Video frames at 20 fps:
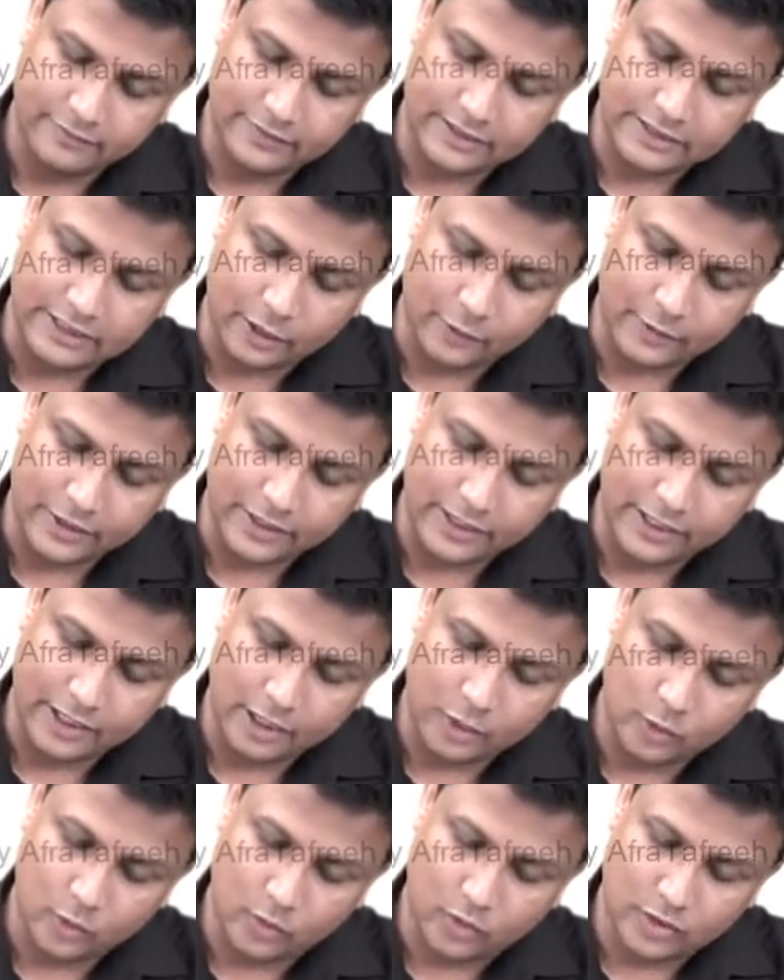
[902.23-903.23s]
without any
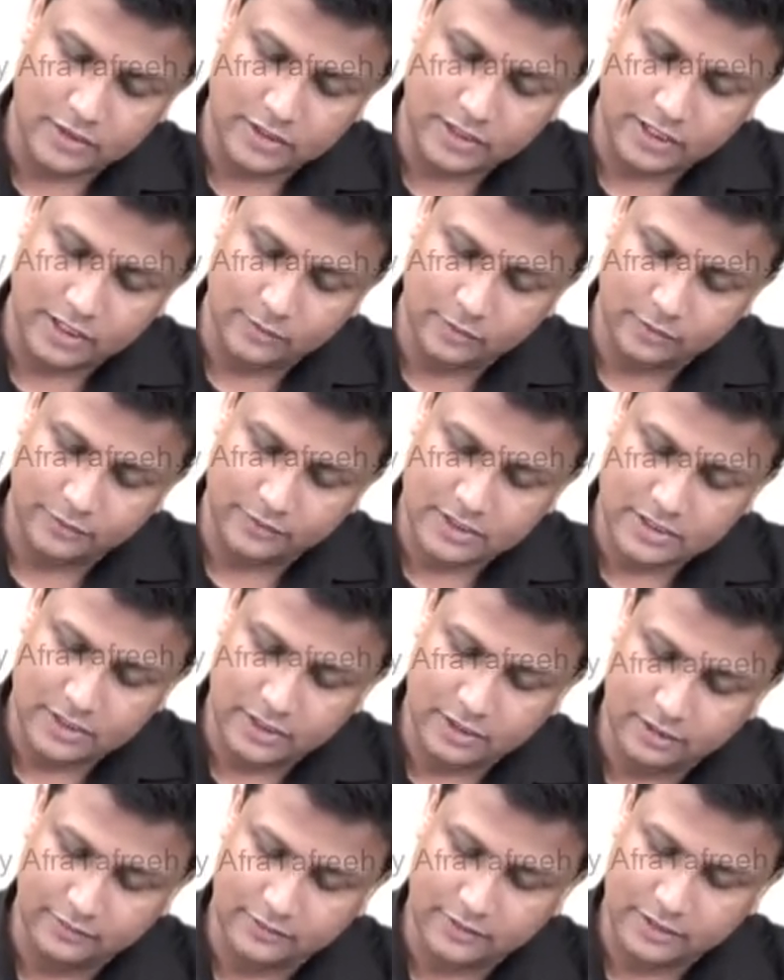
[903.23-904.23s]
doubt what is the name of this
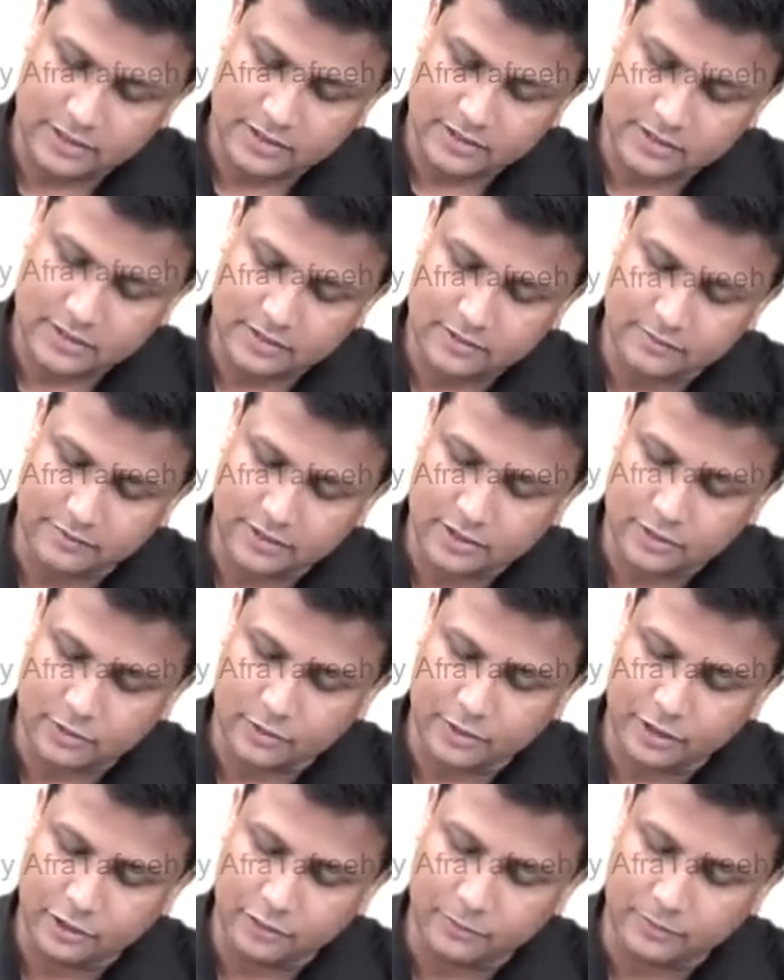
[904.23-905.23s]
nerve guys which is
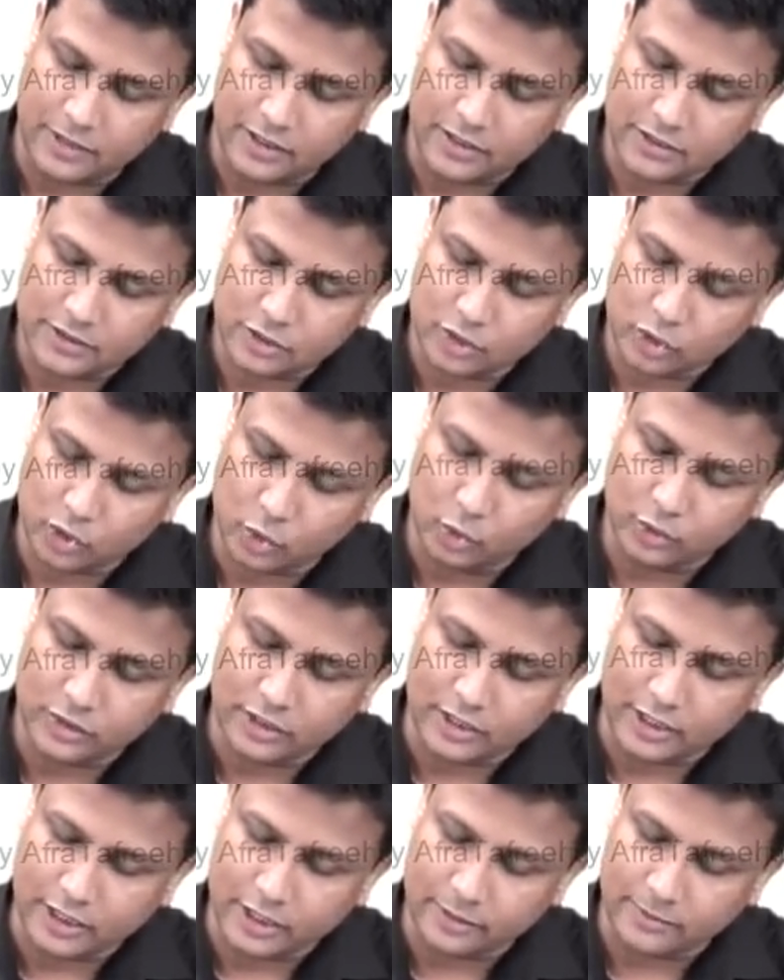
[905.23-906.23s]
going to pass through
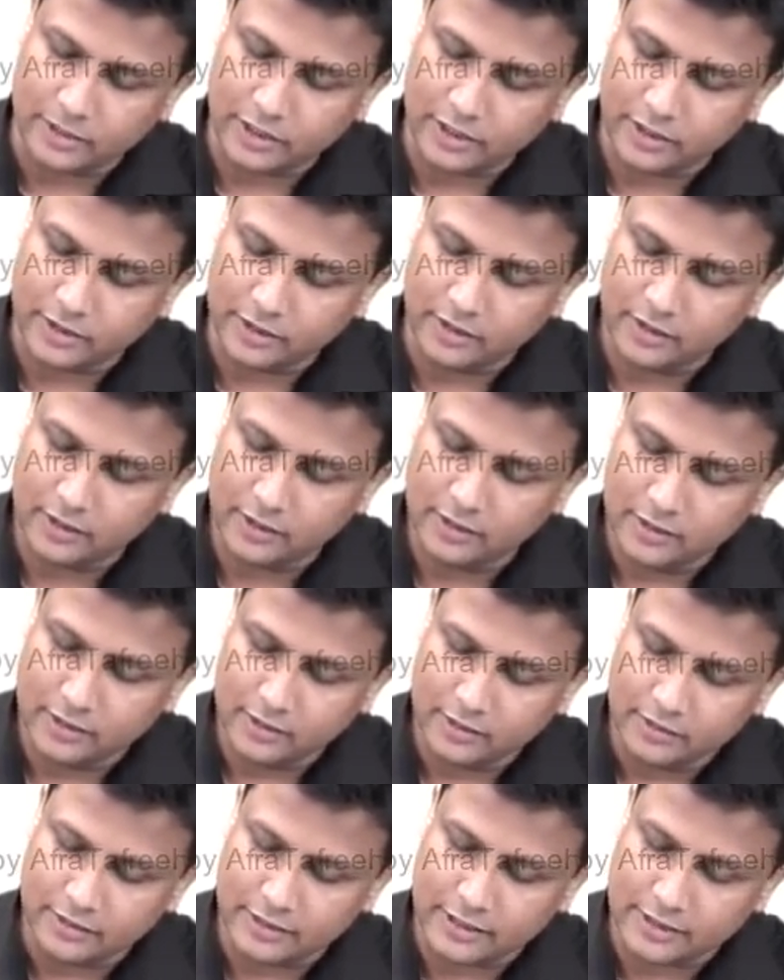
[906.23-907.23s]
the carpal tunnel
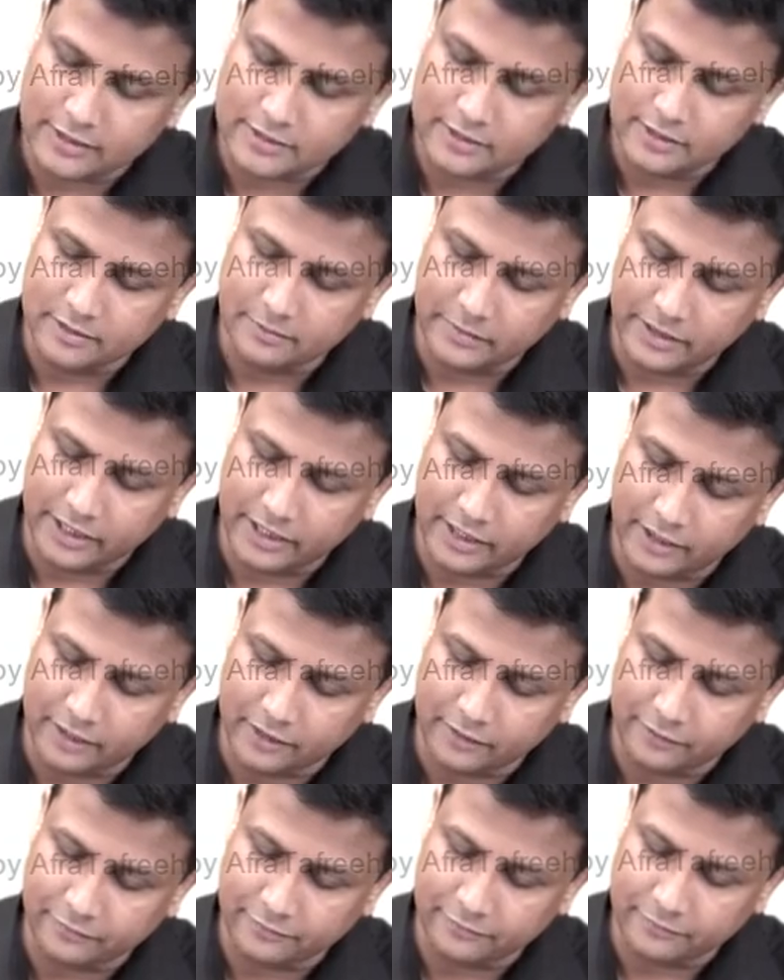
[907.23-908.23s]
that's the median
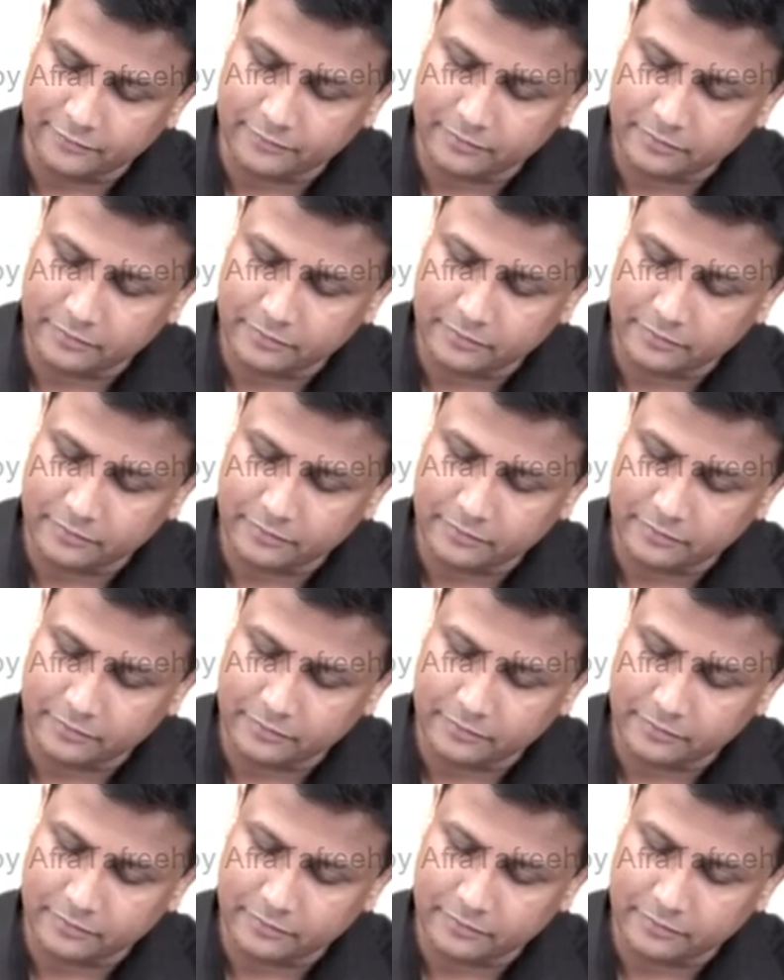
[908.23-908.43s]
nerve.